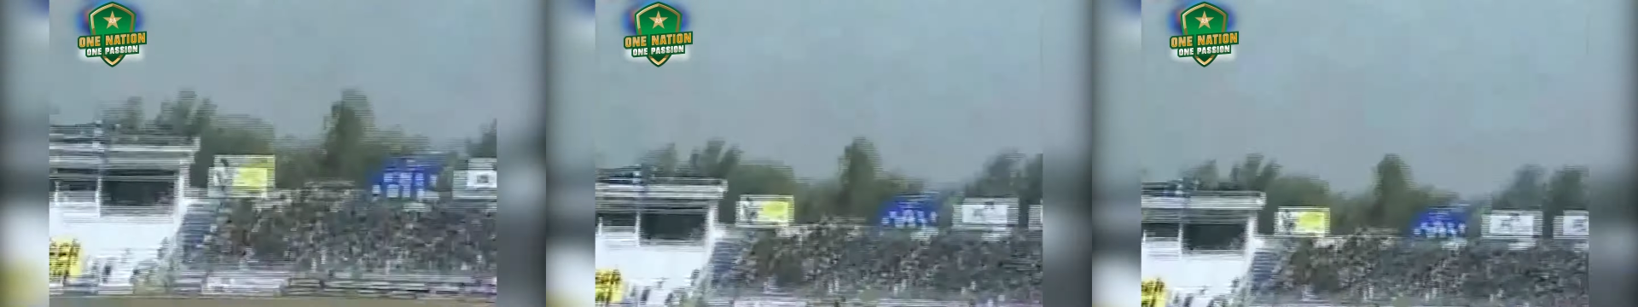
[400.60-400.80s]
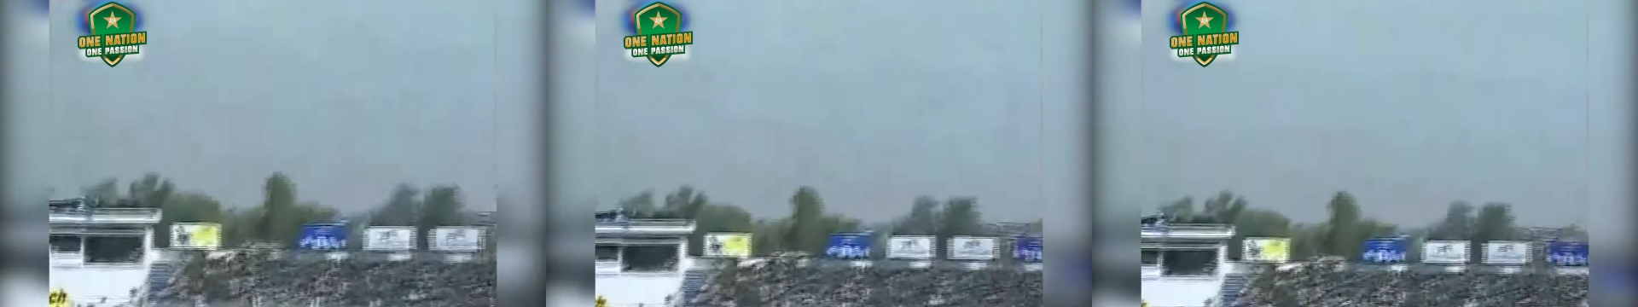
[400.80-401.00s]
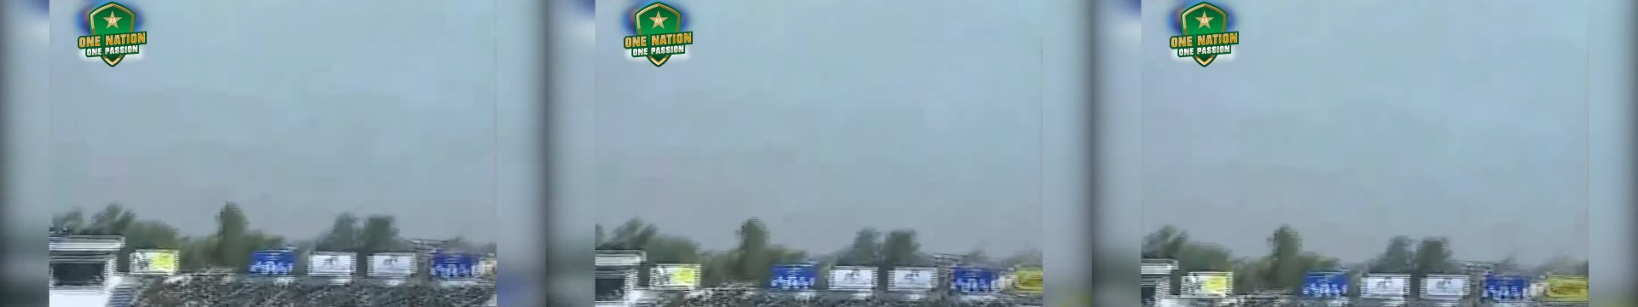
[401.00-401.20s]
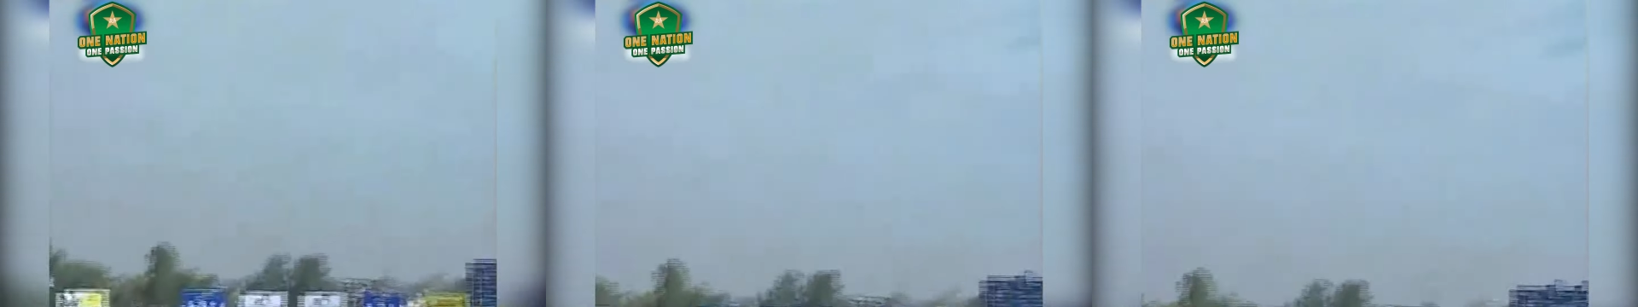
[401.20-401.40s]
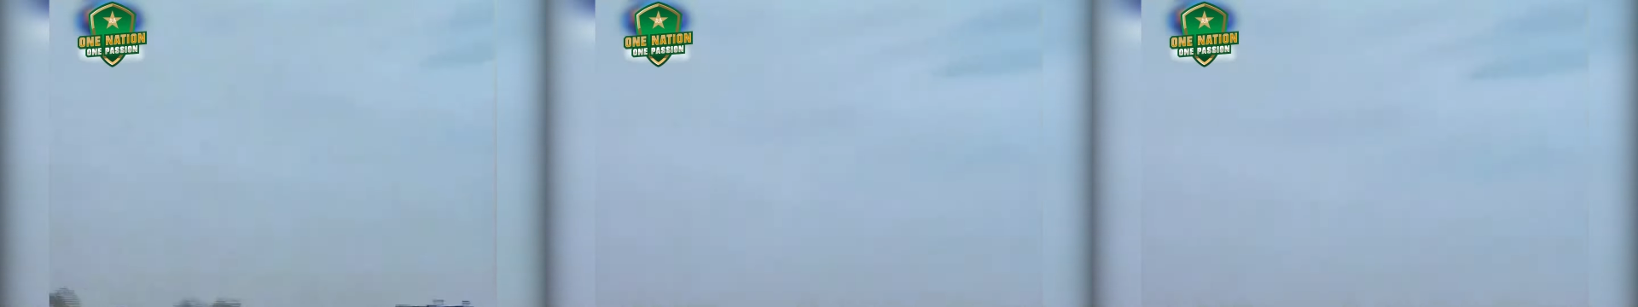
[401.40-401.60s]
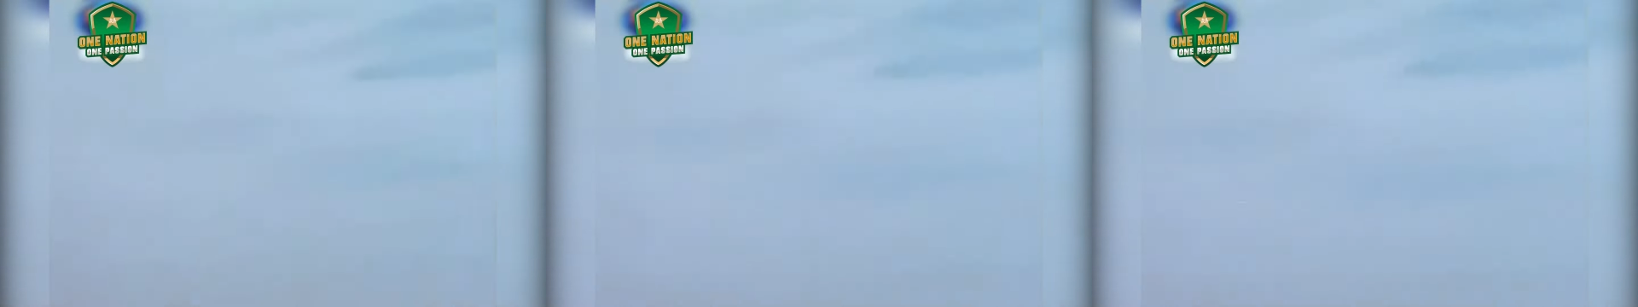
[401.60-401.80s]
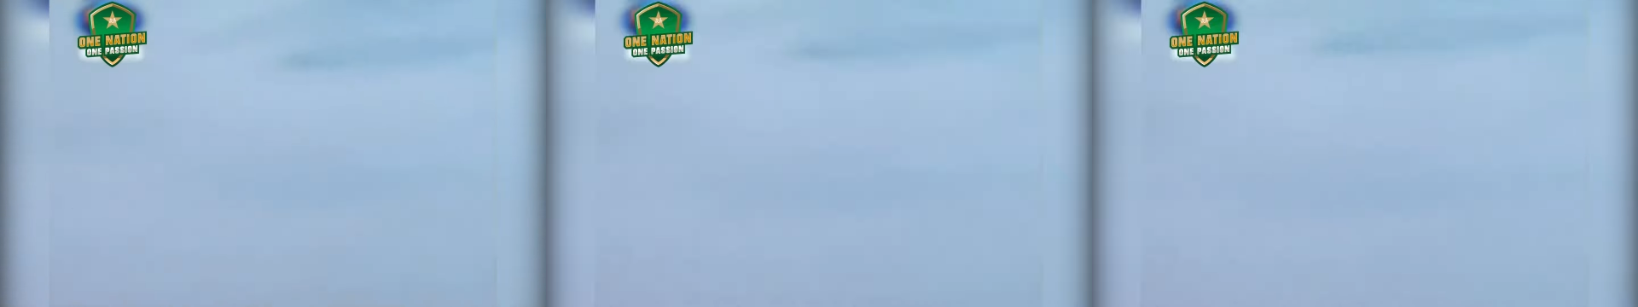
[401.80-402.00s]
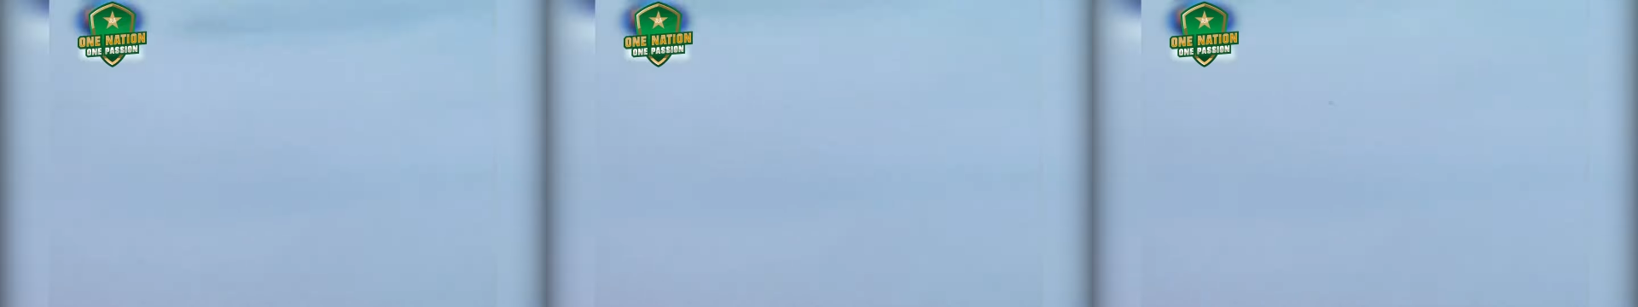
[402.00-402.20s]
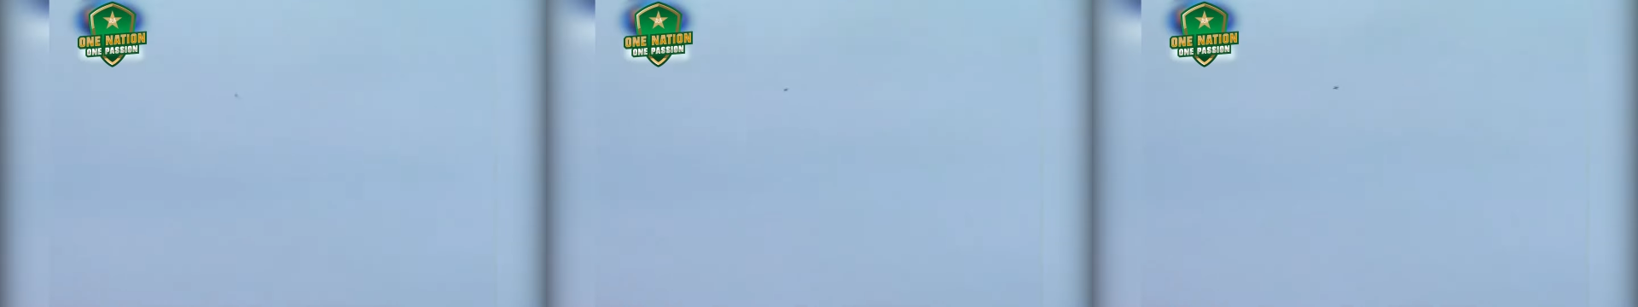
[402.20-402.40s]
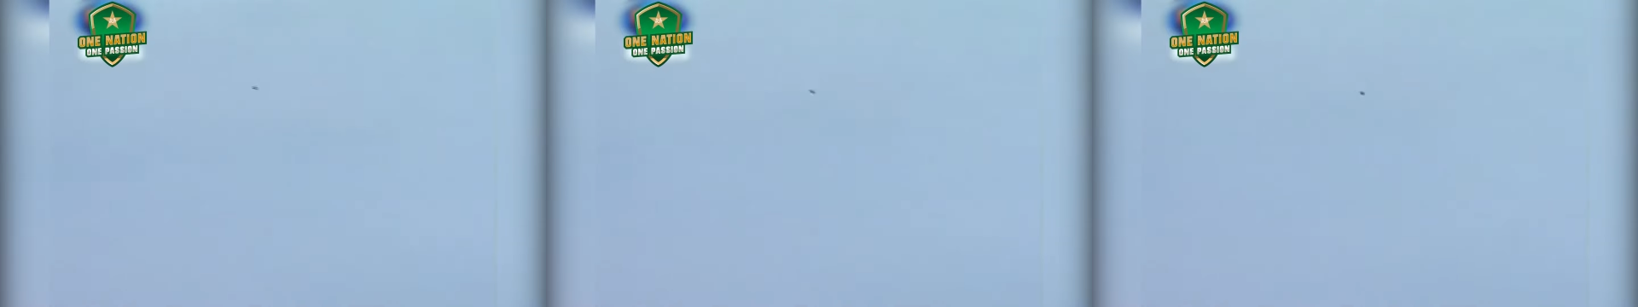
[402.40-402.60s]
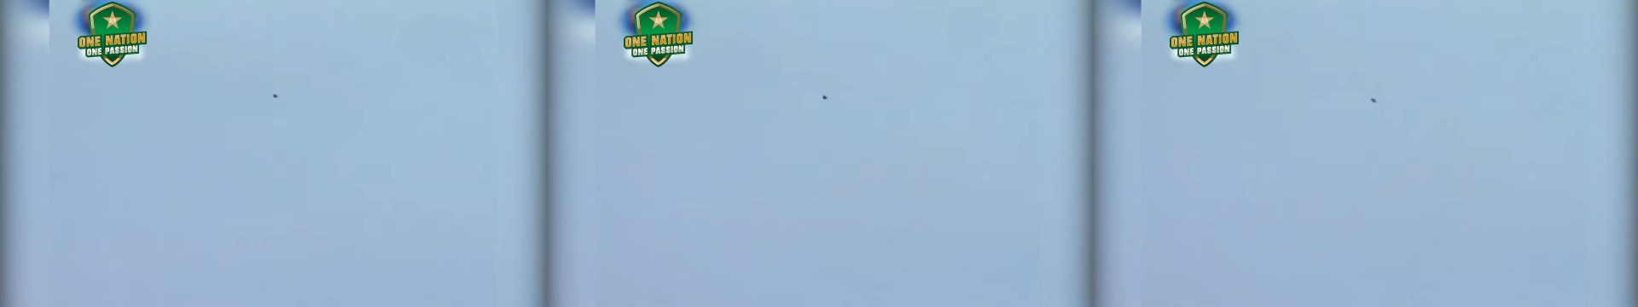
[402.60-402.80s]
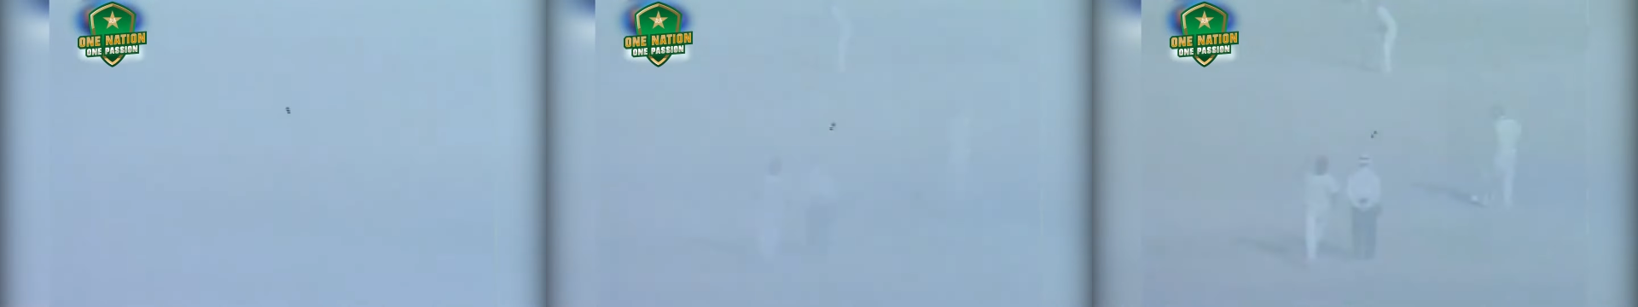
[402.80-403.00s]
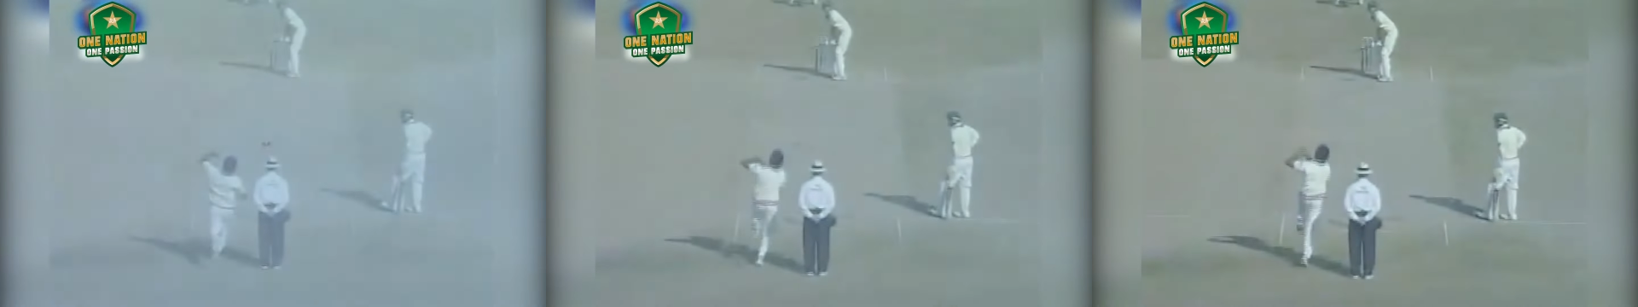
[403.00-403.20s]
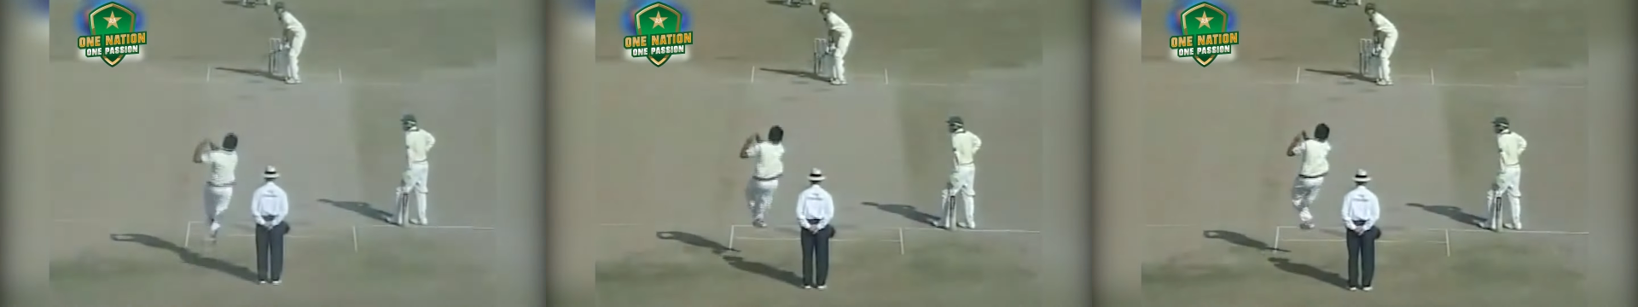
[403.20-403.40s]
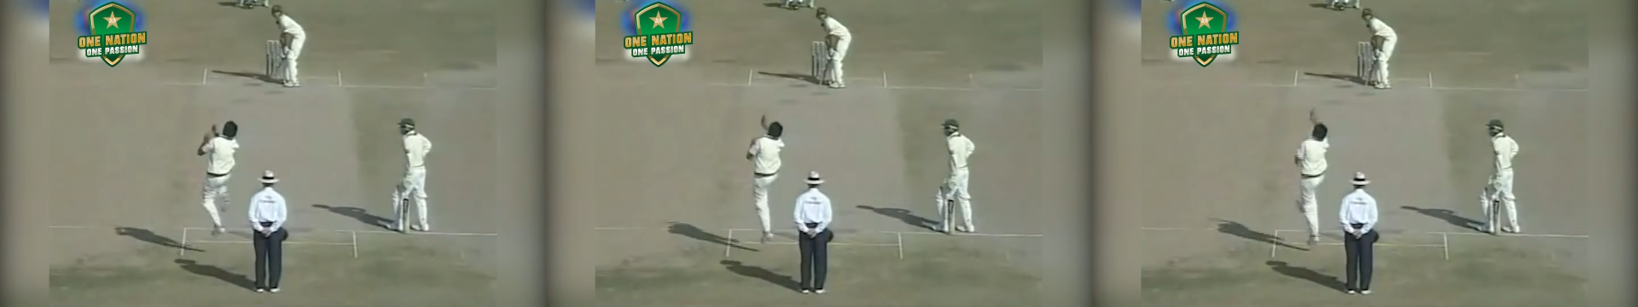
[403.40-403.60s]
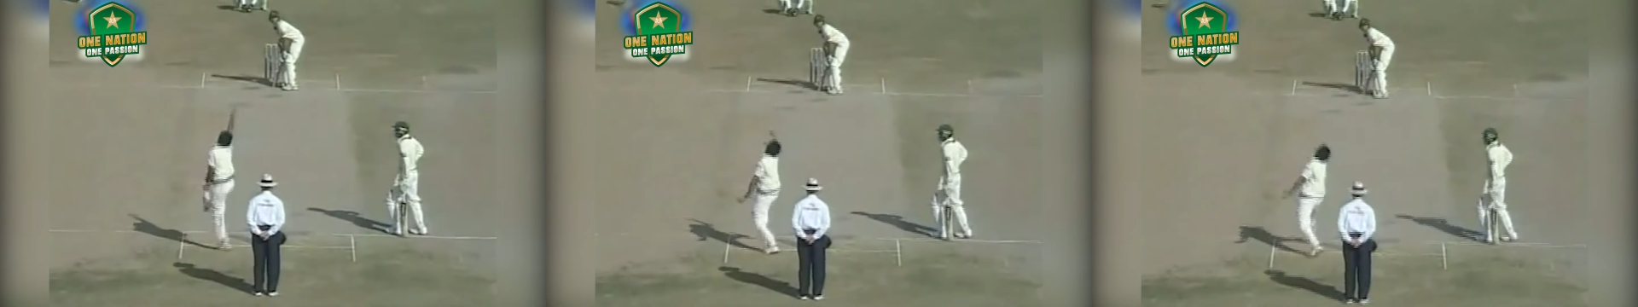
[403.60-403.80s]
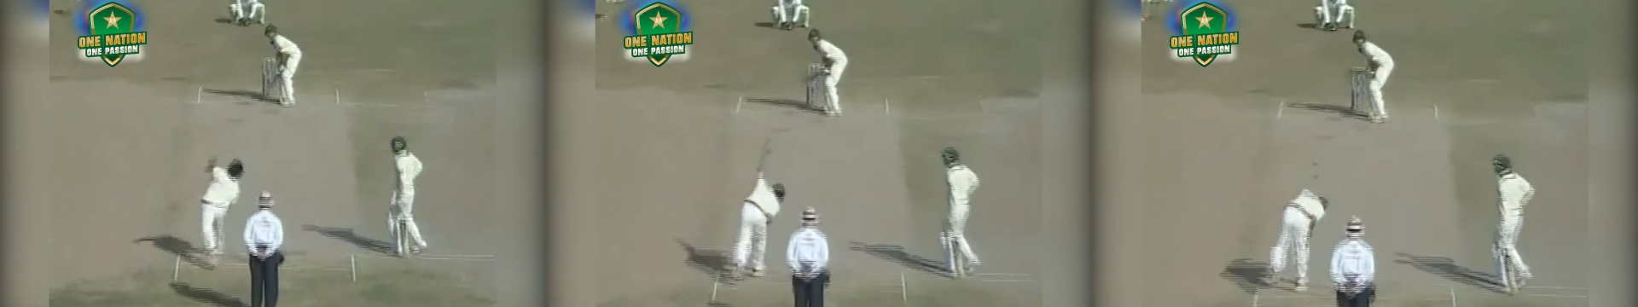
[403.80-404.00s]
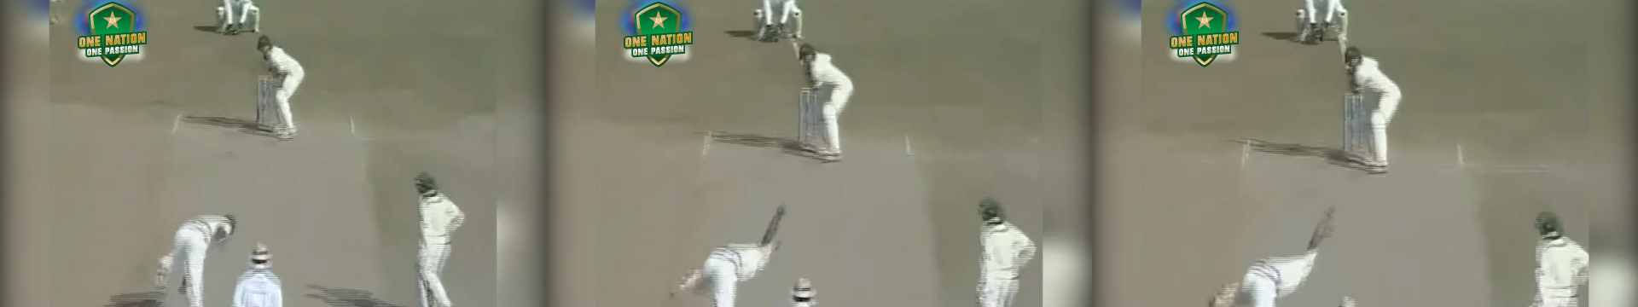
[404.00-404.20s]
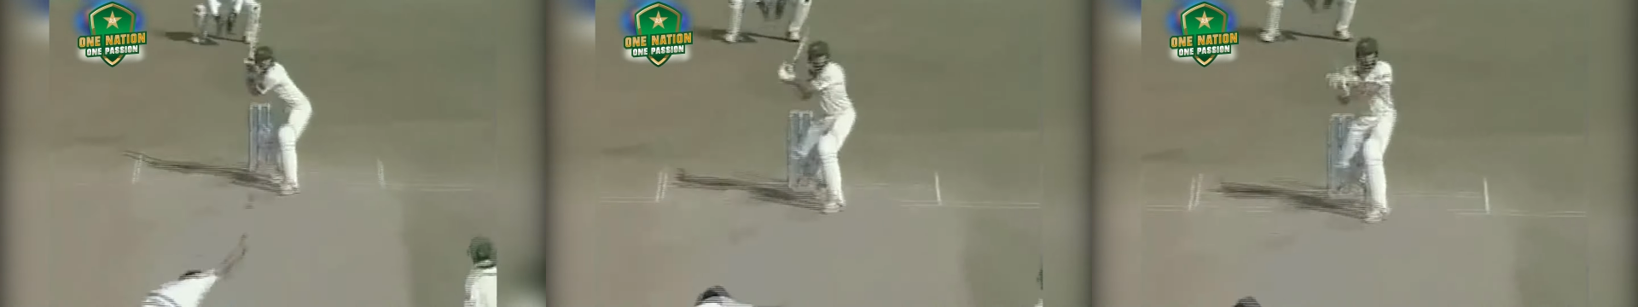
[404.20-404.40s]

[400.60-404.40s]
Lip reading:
(no speaker visible)